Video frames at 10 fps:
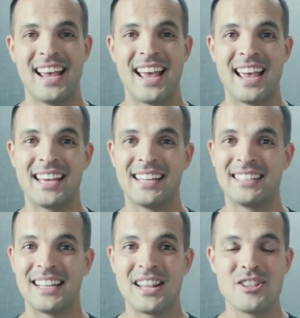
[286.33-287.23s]

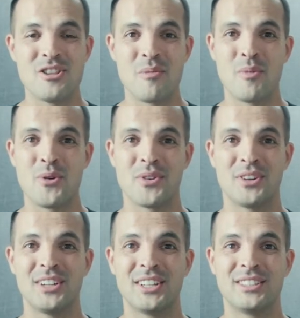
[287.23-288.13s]
And no
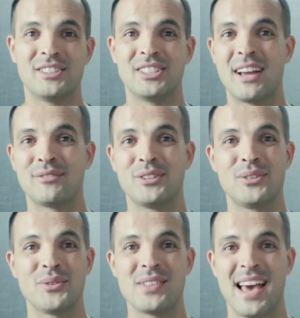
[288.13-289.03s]
more does she have to
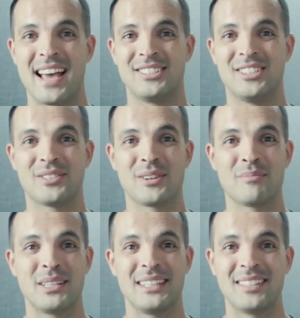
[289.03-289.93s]
do that. She's
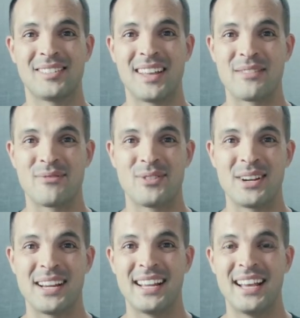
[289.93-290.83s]
completely set
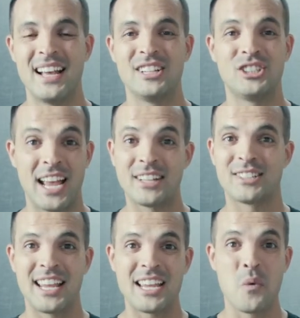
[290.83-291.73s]
free. She had to
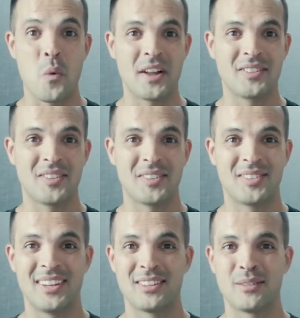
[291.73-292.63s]
take it once
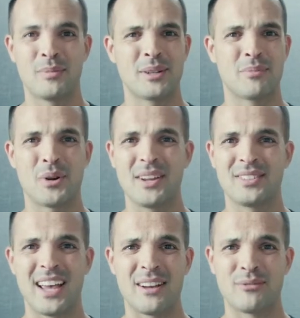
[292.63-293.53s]
since, but praise
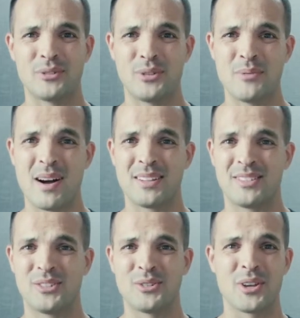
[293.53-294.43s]
God, for two months
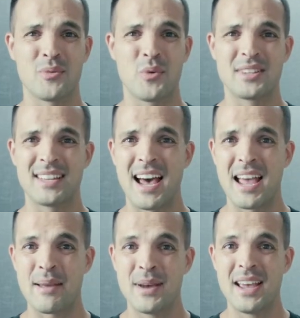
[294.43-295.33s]
she took it one
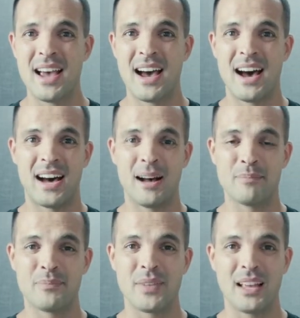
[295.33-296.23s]
time.
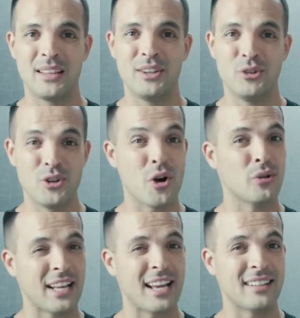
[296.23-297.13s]
Um, you know
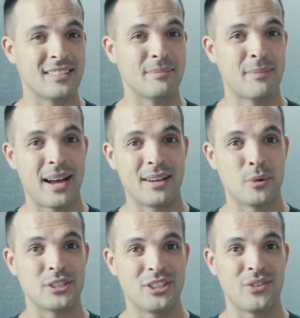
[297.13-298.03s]
that by
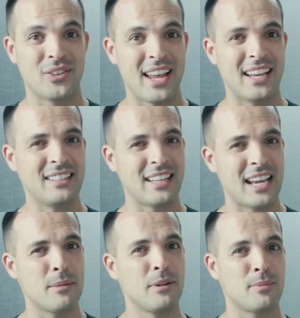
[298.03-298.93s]
what she's saying, the
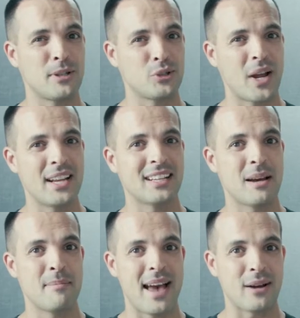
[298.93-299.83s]
enemy's been trying to
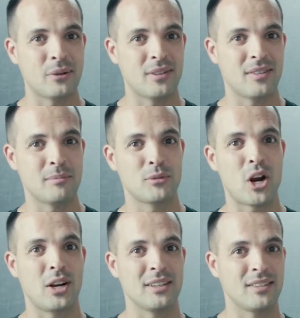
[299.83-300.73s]
come back with some
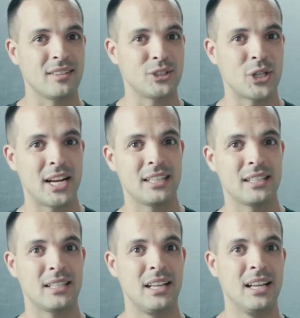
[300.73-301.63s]
darts and trying
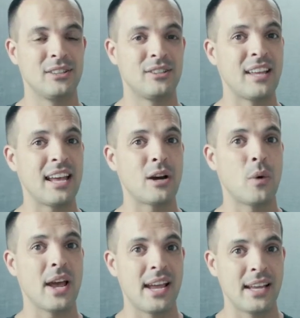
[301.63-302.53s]
to, to take
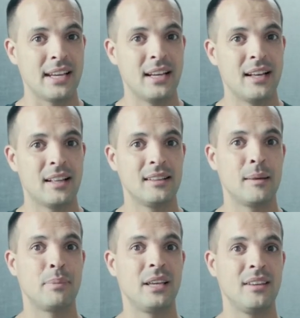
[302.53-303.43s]
away the
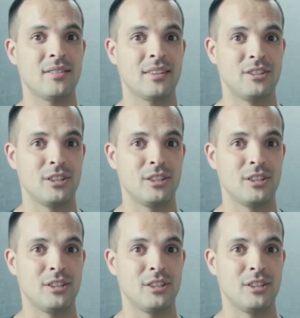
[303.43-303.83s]
peace that she